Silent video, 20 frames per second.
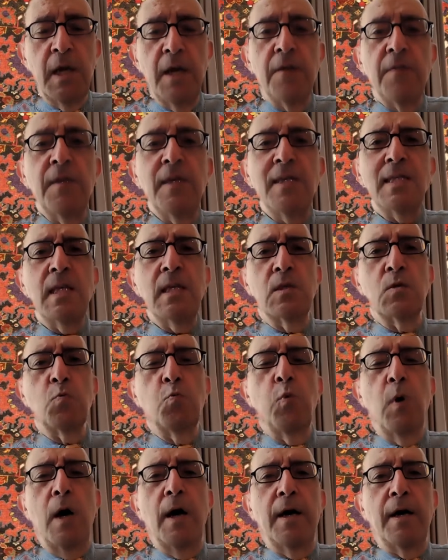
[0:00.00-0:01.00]
This is
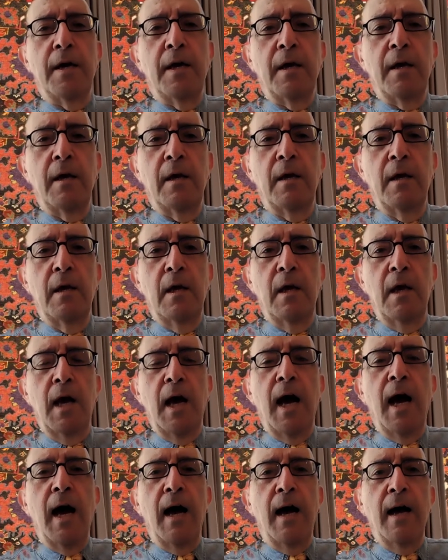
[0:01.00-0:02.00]
why
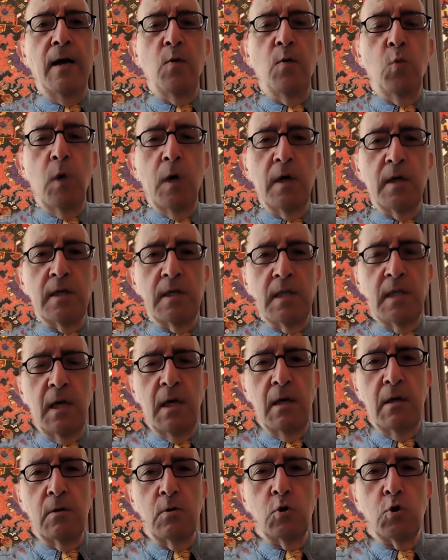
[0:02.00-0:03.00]
I was
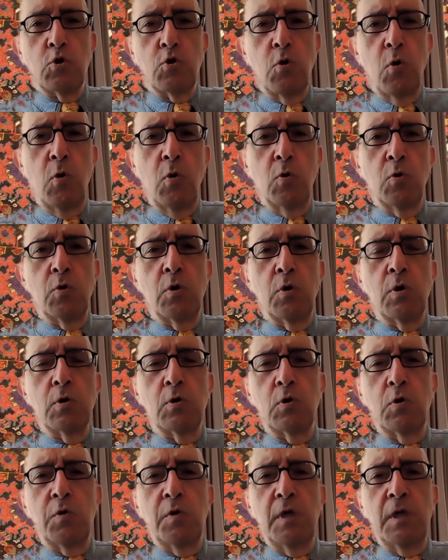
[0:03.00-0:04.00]
drawn
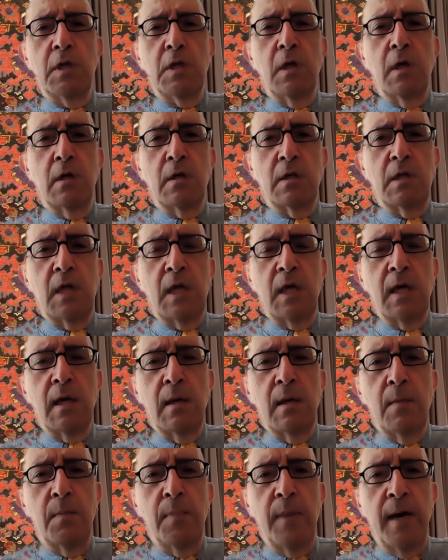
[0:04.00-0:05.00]
to this
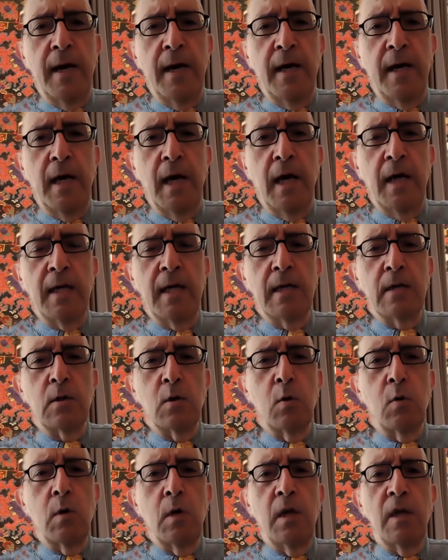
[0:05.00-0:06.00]
article by
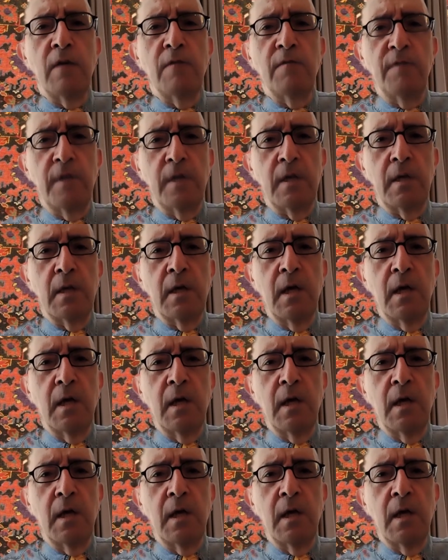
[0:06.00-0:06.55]
Anatol Lieven,